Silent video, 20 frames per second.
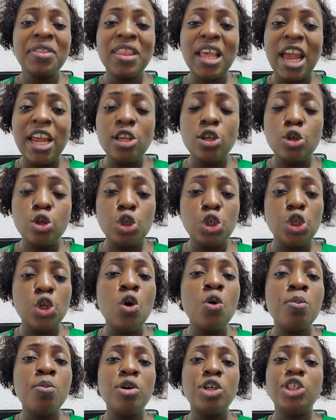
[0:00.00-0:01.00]
Thank you
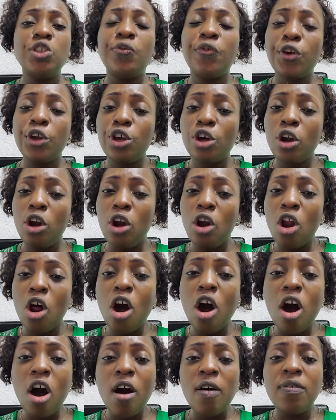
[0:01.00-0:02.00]
so much for your
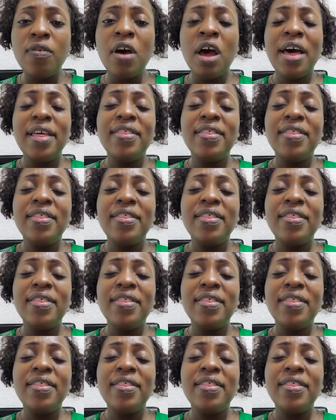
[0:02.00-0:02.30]
love.